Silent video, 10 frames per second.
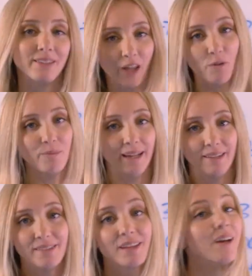
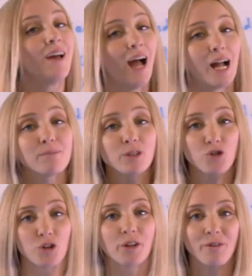campaigns. I'm gonna
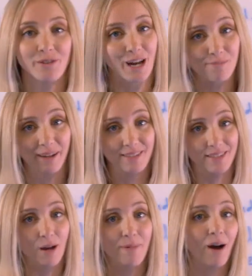show you step by
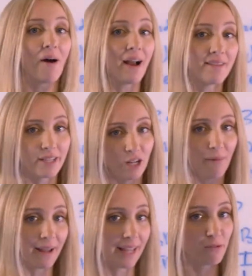step how I set up
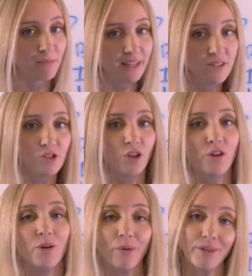my campaigns so
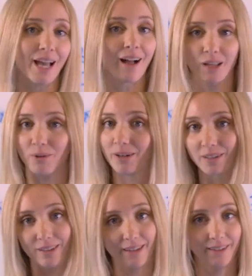you know exactly where to
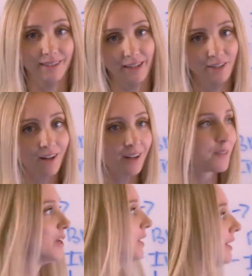click in
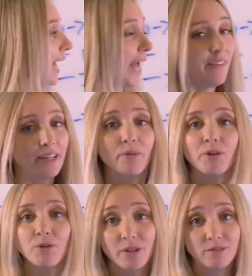TikTok. And then what
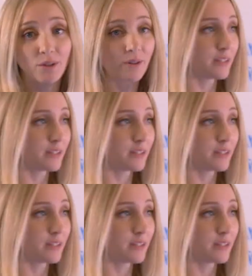you can focus